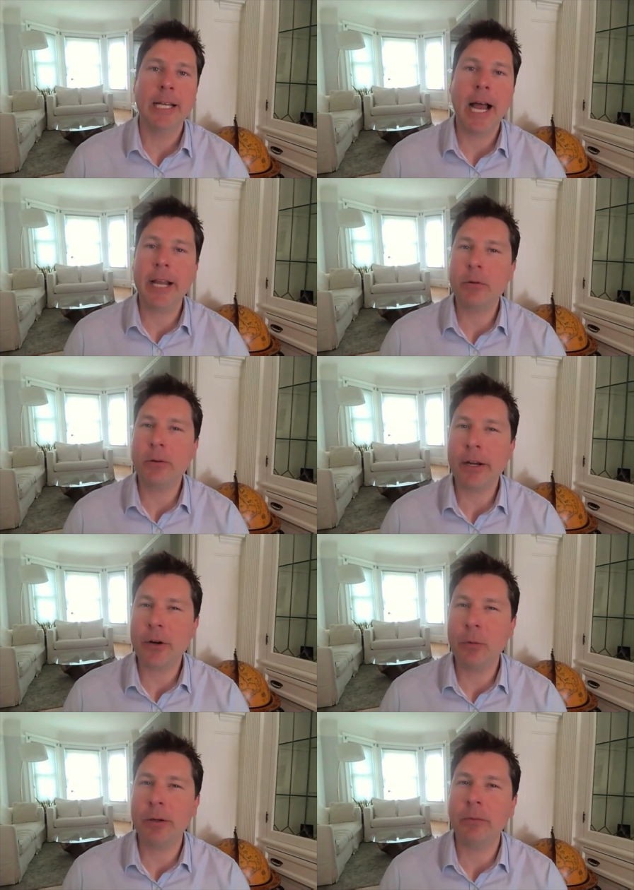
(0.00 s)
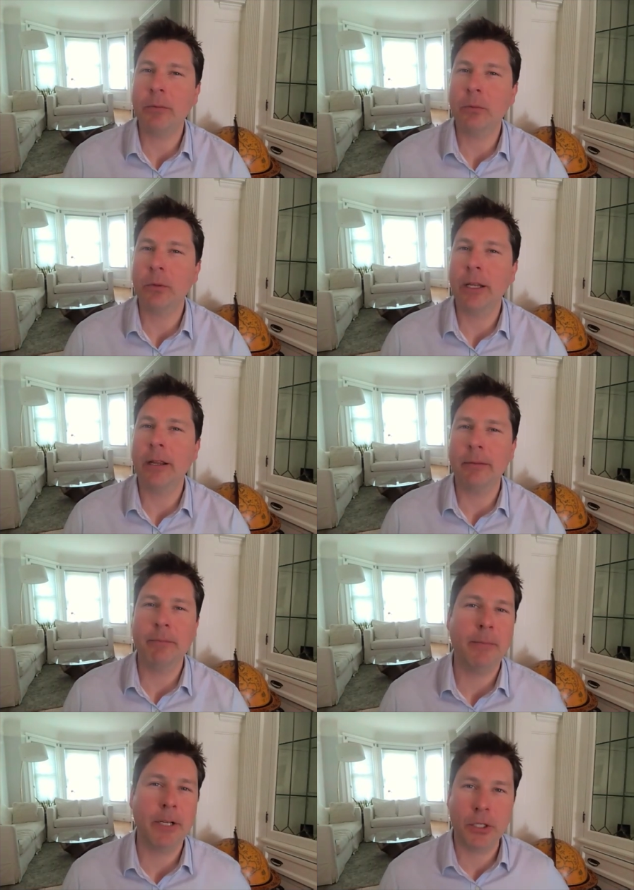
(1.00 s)
I don't know
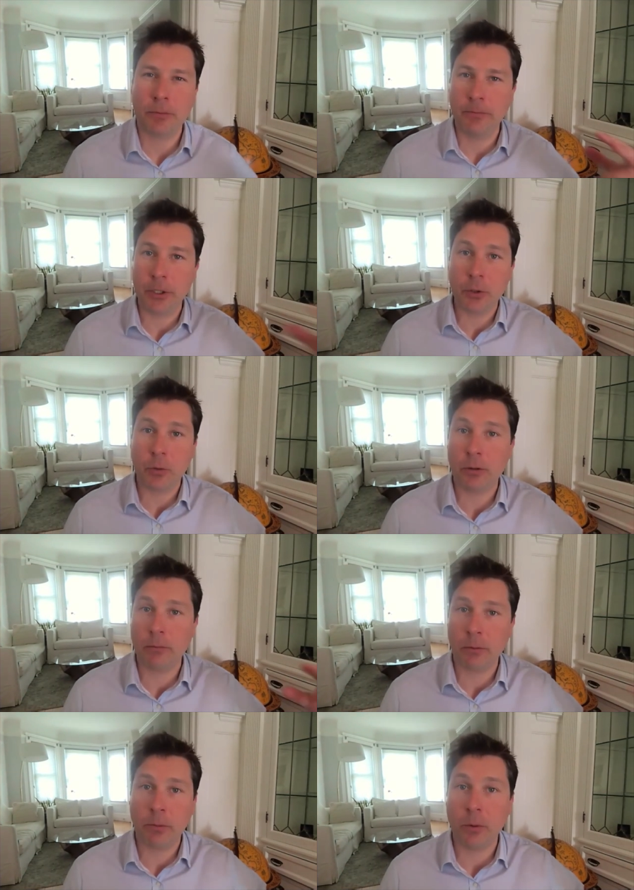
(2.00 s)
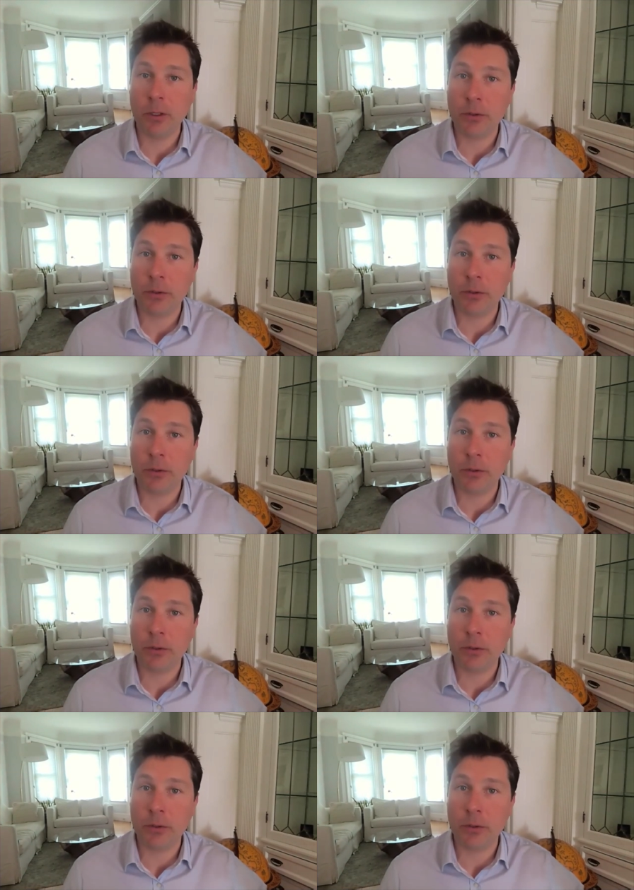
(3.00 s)
maybe it's just visual reports